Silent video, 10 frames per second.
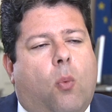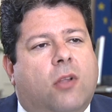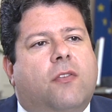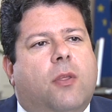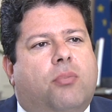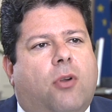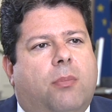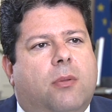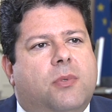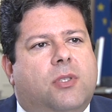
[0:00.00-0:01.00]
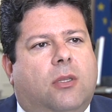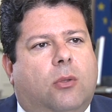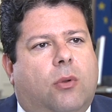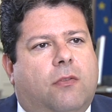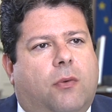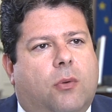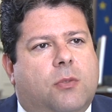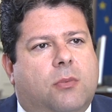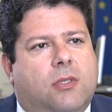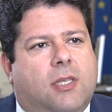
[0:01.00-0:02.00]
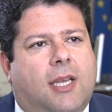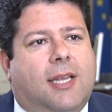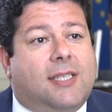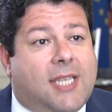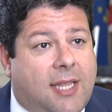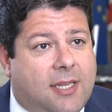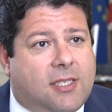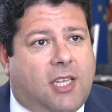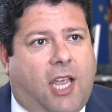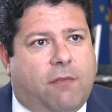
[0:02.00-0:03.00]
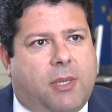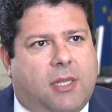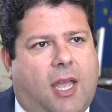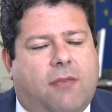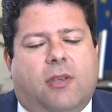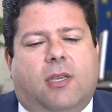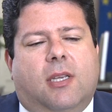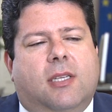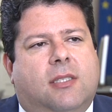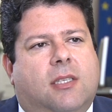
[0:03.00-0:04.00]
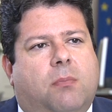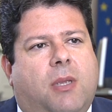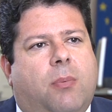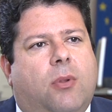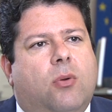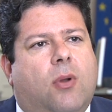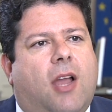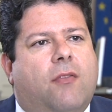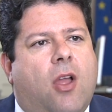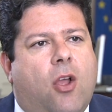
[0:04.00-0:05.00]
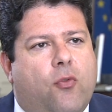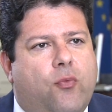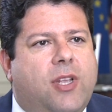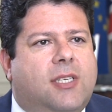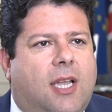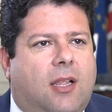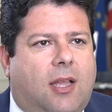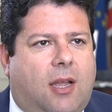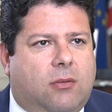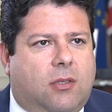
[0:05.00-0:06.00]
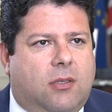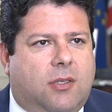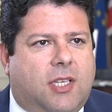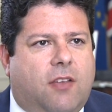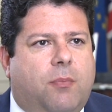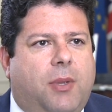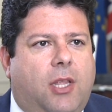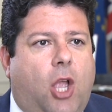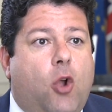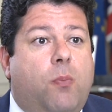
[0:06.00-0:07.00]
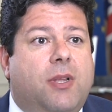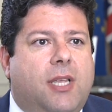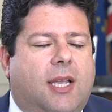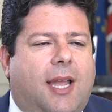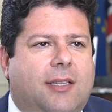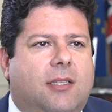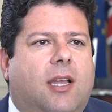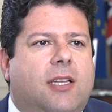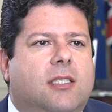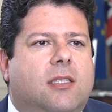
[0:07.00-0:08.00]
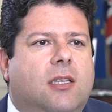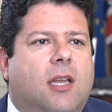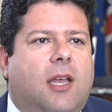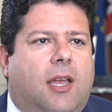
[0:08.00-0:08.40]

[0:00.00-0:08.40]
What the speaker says: one of the problems that law enforcement tell us they have been having is that people who have retail outlets have been opening at night and